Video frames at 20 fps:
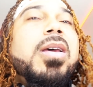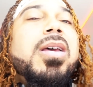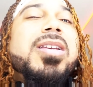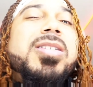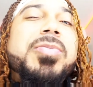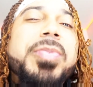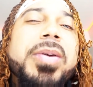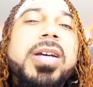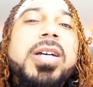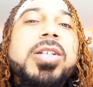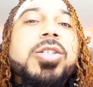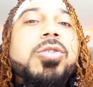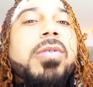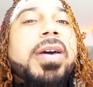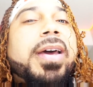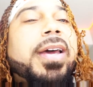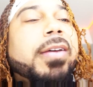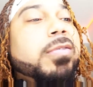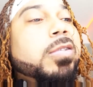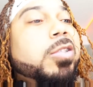it's because you
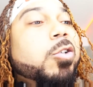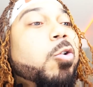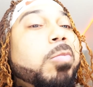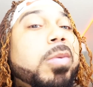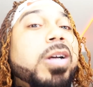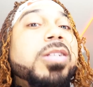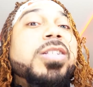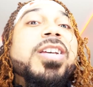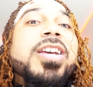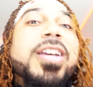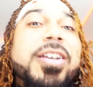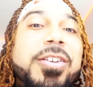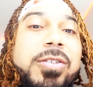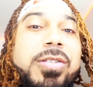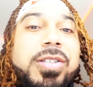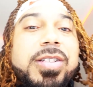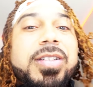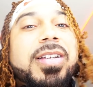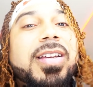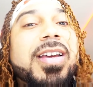have so much
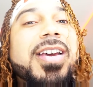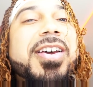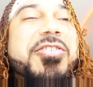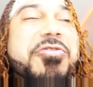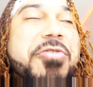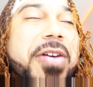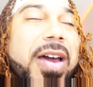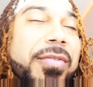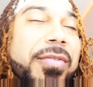energy. You